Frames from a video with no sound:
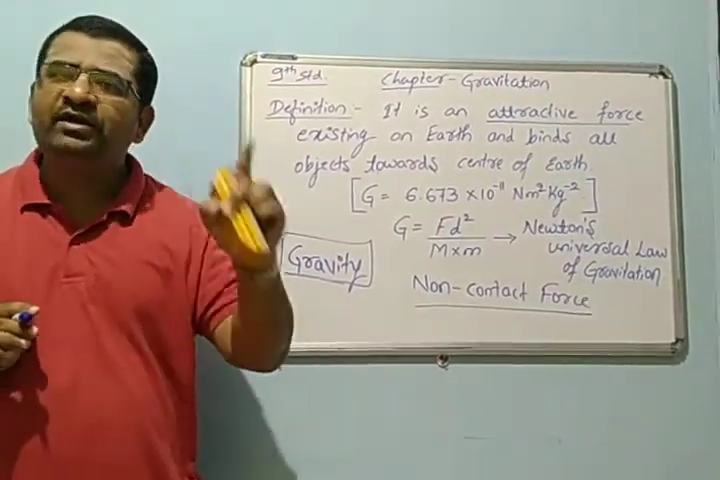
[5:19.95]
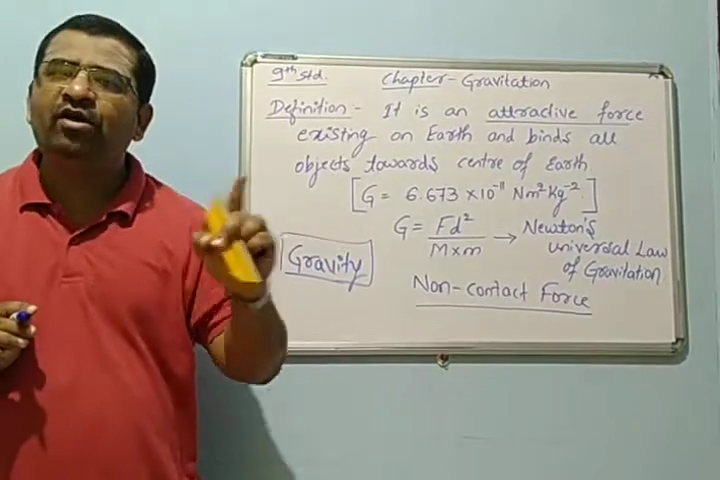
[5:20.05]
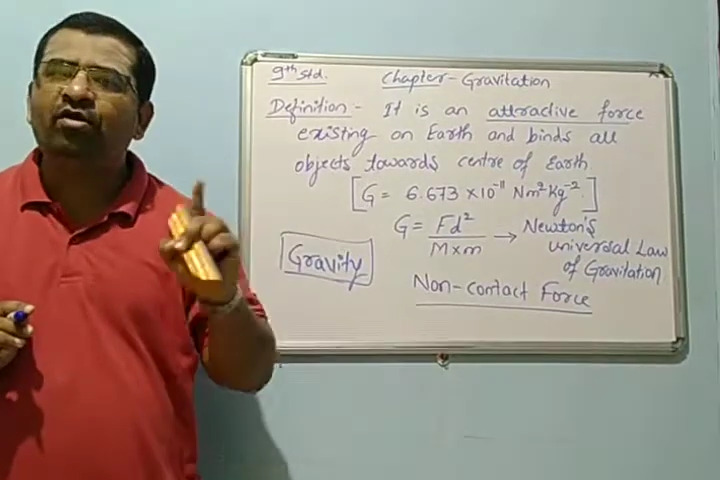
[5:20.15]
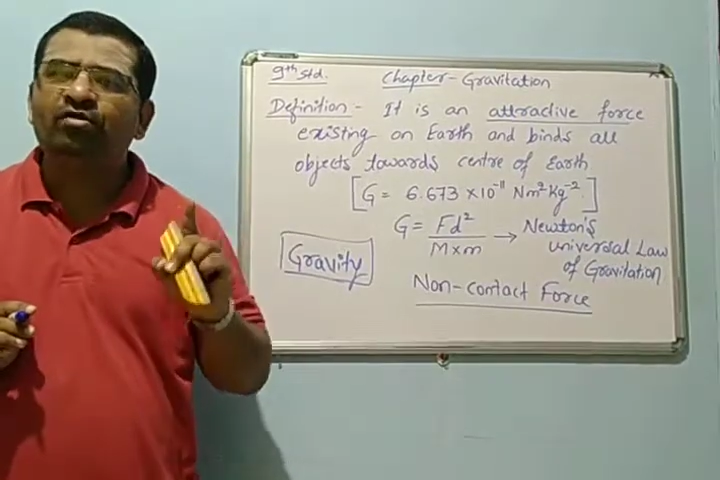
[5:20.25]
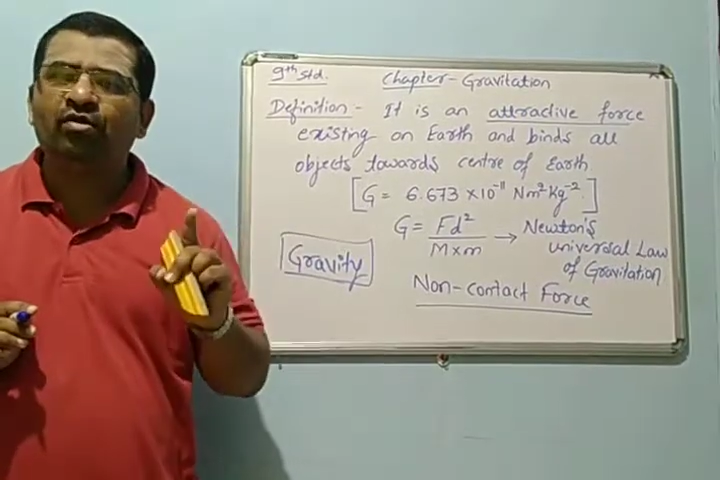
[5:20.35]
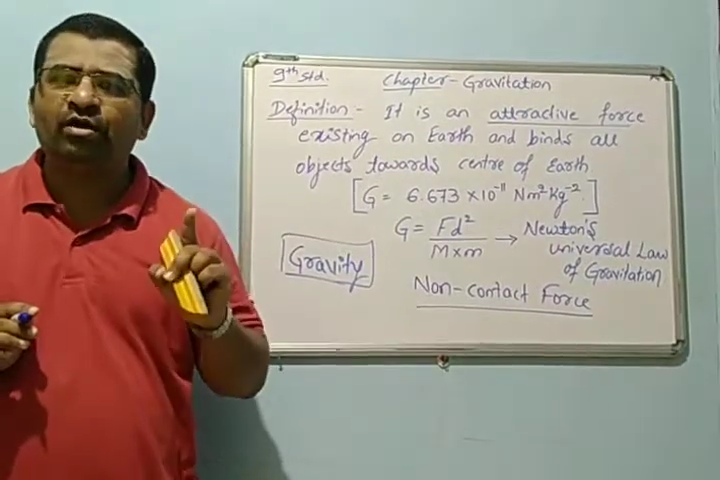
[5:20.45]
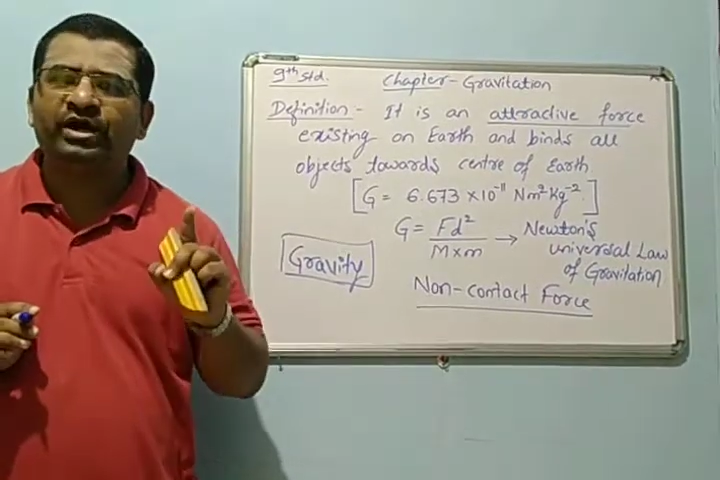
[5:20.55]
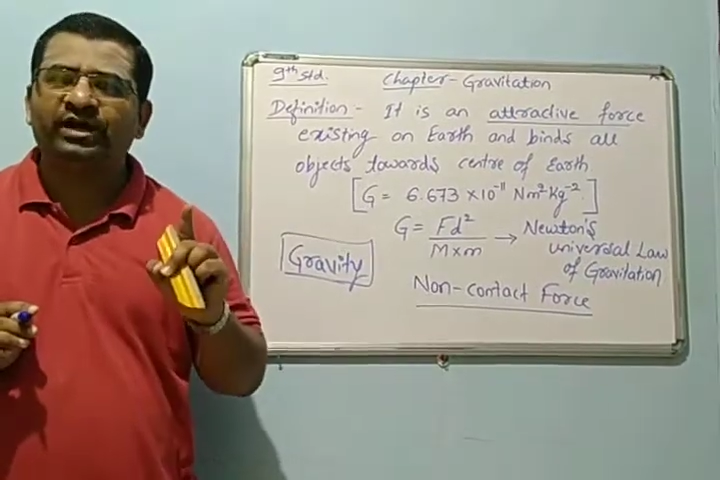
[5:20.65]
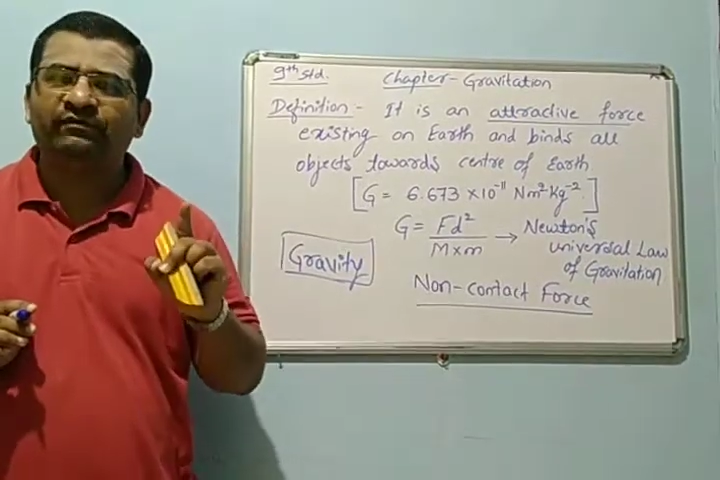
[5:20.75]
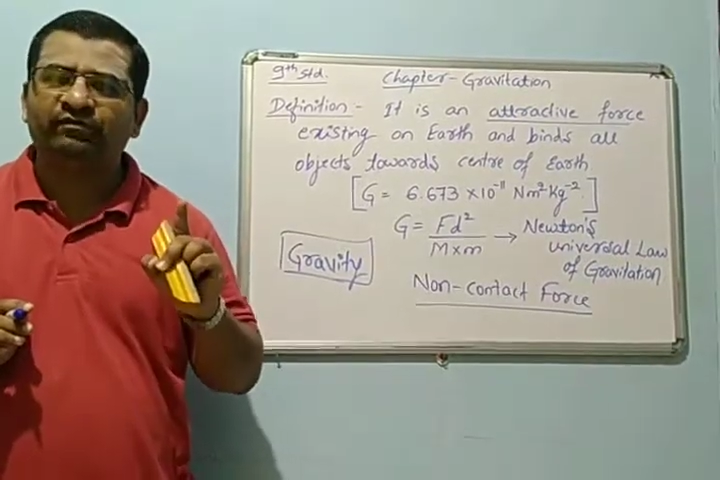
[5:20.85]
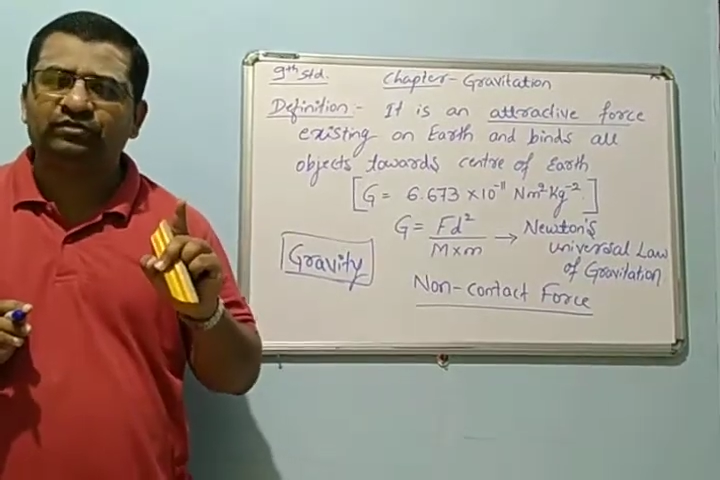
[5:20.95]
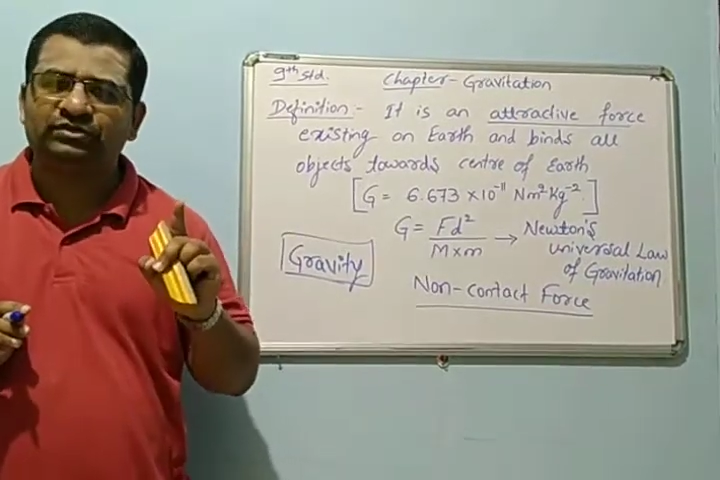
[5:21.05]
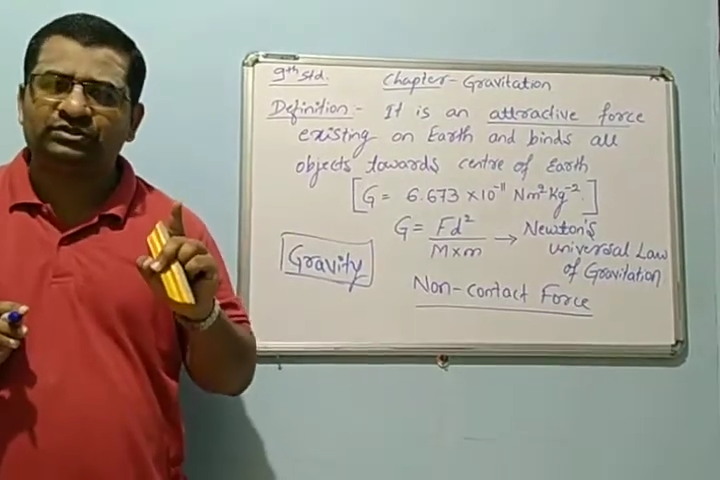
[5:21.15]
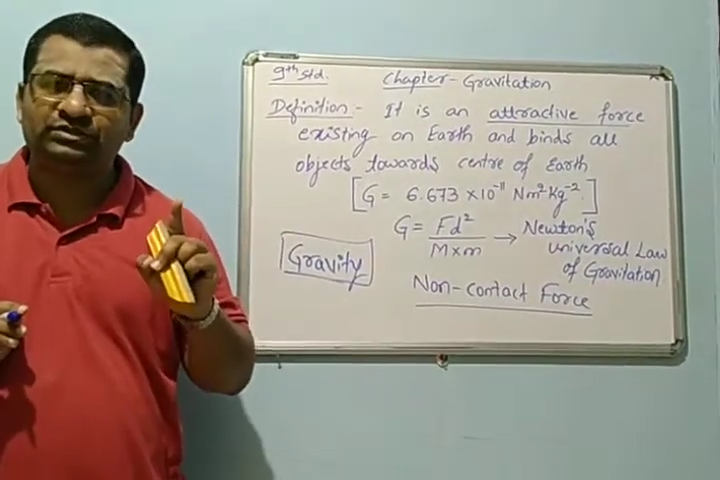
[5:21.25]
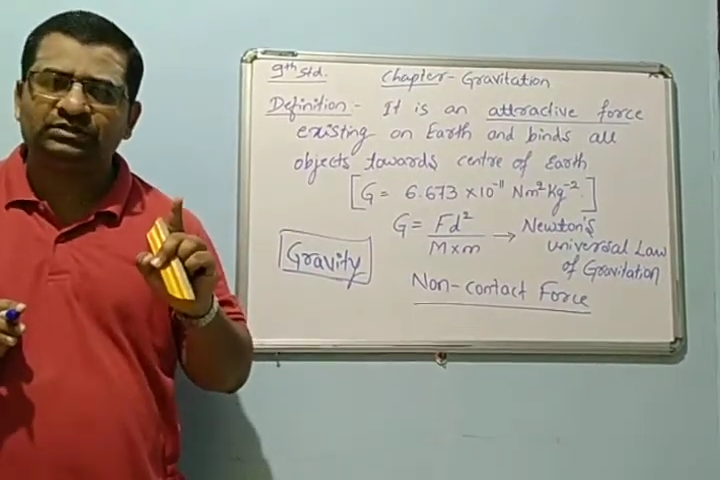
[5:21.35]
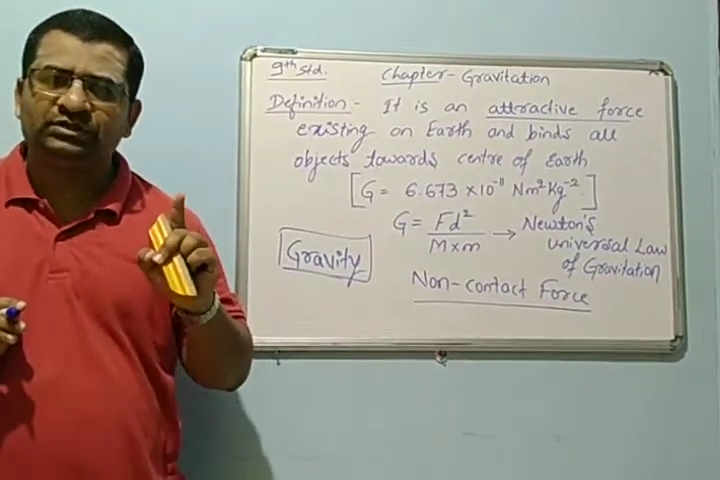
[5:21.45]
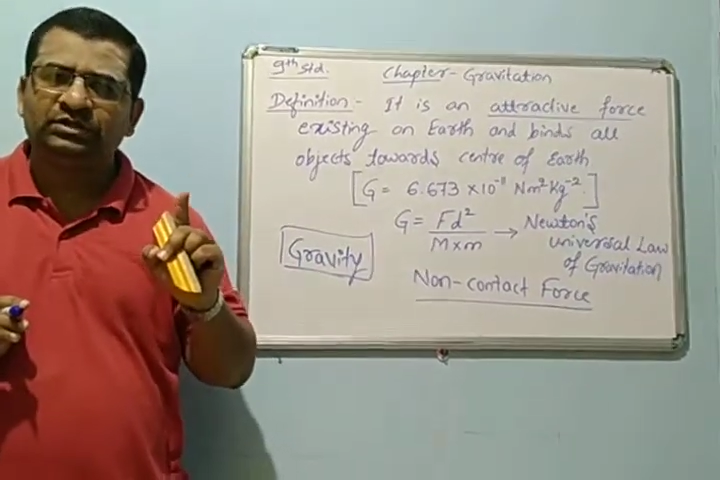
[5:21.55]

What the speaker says: non-contact forces.